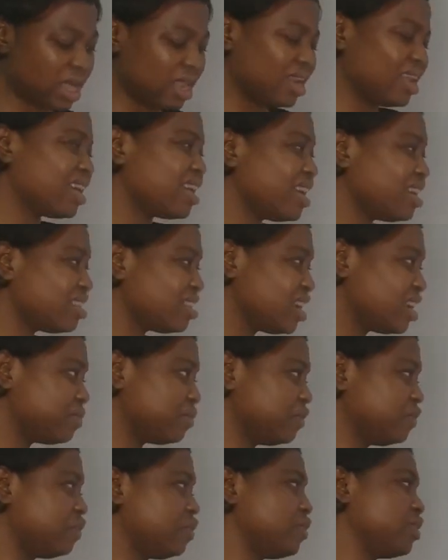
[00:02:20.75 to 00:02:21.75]
Like I
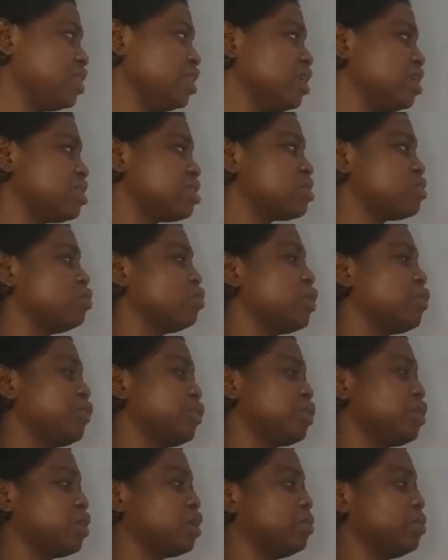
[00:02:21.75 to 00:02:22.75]
said before, that when
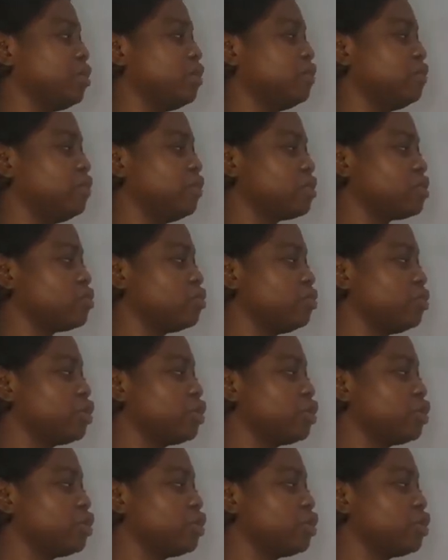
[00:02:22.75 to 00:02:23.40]
we talk about force,